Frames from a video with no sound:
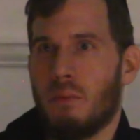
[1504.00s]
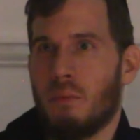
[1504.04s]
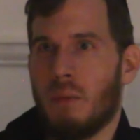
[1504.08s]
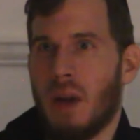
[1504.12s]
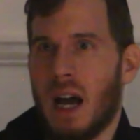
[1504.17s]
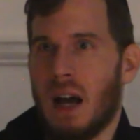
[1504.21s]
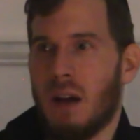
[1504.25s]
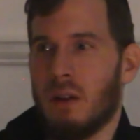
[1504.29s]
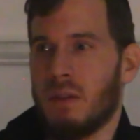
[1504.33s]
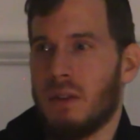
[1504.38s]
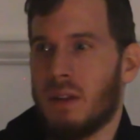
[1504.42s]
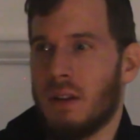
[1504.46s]

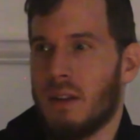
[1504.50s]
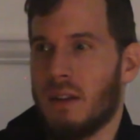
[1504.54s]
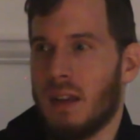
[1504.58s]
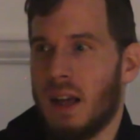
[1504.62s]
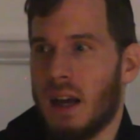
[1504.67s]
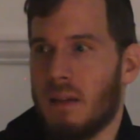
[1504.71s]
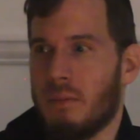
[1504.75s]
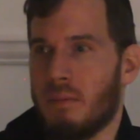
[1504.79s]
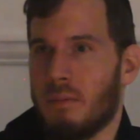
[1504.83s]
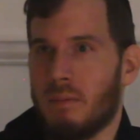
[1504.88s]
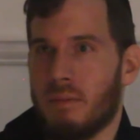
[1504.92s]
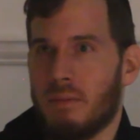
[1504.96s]
bow to
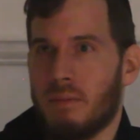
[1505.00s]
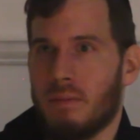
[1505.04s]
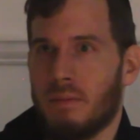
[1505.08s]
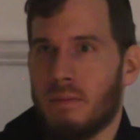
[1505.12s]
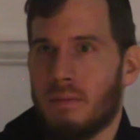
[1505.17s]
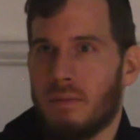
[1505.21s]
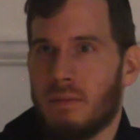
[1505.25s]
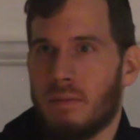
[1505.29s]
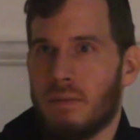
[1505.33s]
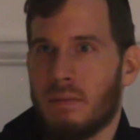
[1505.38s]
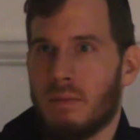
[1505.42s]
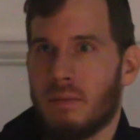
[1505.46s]
them,
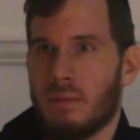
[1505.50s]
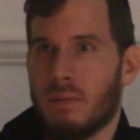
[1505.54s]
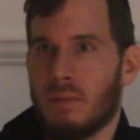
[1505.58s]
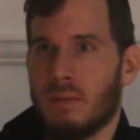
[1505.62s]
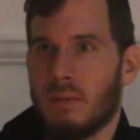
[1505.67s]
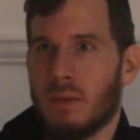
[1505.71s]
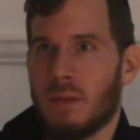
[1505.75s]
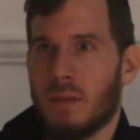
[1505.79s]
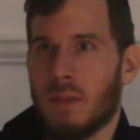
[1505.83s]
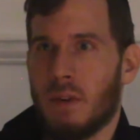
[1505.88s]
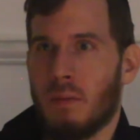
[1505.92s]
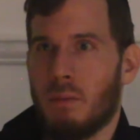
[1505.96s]

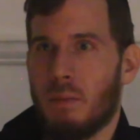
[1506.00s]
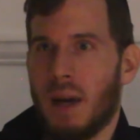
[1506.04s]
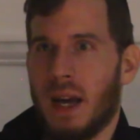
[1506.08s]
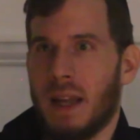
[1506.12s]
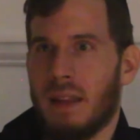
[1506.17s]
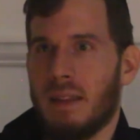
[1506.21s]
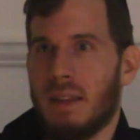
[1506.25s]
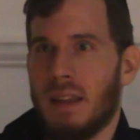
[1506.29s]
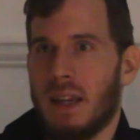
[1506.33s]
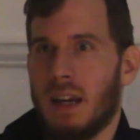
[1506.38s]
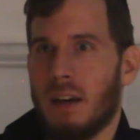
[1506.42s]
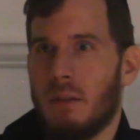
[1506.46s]
to
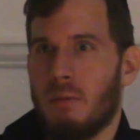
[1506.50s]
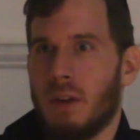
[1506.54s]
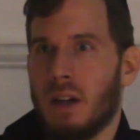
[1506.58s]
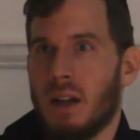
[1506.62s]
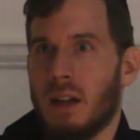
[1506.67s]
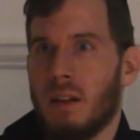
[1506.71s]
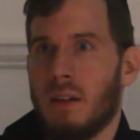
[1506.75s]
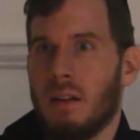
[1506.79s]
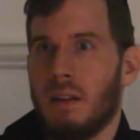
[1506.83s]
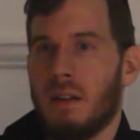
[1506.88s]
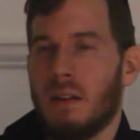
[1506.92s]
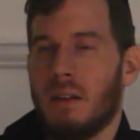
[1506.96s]
bend their
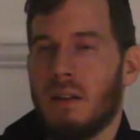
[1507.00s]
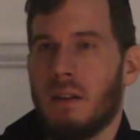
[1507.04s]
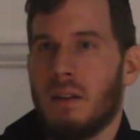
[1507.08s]
will,